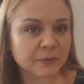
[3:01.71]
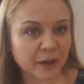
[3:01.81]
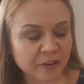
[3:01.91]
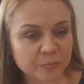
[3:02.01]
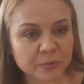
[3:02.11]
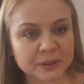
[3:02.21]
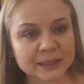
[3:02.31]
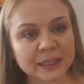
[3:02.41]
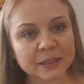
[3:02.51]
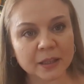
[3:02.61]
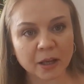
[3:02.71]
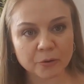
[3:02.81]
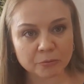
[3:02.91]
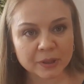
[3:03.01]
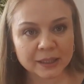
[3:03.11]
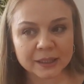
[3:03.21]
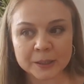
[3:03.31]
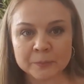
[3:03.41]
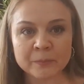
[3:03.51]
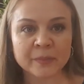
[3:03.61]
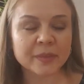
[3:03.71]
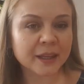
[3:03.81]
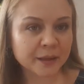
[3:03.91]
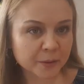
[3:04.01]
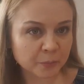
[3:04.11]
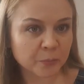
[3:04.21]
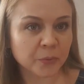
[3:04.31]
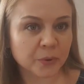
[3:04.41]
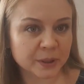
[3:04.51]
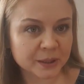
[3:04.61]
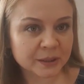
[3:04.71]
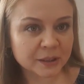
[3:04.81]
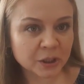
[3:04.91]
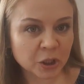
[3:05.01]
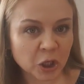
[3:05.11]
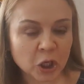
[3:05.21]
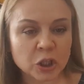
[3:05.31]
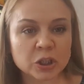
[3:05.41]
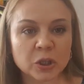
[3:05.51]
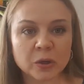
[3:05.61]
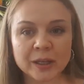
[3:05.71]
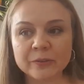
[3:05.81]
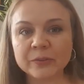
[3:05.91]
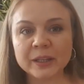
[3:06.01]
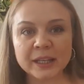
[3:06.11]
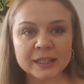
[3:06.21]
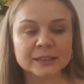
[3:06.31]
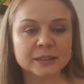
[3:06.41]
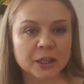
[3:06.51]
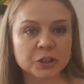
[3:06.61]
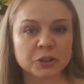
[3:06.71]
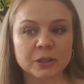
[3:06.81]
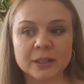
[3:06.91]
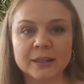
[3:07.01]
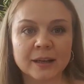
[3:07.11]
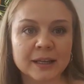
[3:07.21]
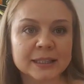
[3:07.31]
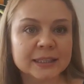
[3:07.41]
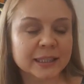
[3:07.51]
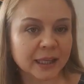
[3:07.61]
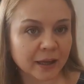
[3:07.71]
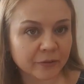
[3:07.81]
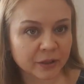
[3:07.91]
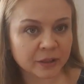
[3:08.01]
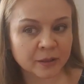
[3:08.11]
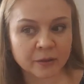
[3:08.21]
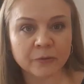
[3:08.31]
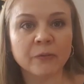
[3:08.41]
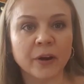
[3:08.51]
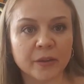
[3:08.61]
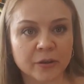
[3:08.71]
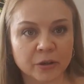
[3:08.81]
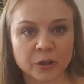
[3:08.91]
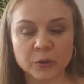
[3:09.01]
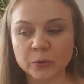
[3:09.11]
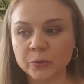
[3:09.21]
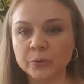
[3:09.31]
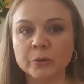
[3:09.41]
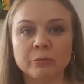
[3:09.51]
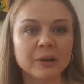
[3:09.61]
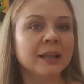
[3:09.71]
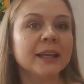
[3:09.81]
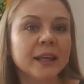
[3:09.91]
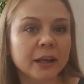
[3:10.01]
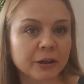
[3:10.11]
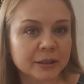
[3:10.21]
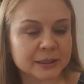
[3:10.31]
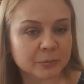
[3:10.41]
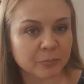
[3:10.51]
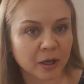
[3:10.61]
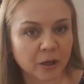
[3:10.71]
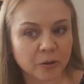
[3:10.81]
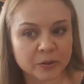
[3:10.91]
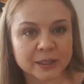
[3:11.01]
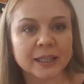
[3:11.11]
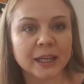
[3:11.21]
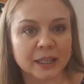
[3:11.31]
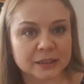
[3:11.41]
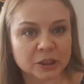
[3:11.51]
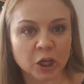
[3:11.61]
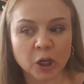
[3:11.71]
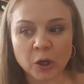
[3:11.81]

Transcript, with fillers: 5% are really that important? So if he is such a nice, loving uh, father who really cares about kids,